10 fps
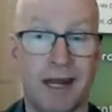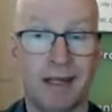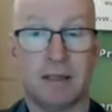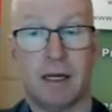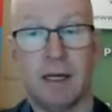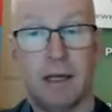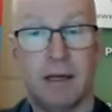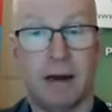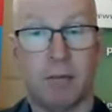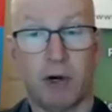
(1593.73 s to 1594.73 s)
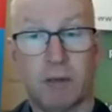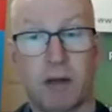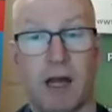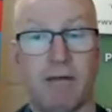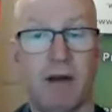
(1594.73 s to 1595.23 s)
then Sydney, then
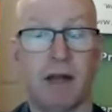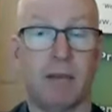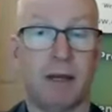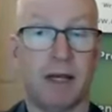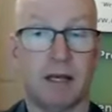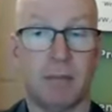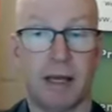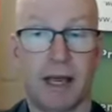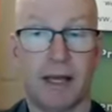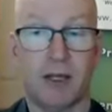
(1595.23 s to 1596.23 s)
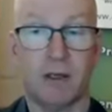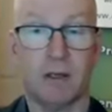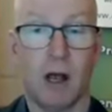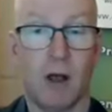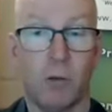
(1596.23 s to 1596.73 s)
Brisbane have had the biggest
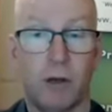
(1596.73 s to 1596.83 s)
implications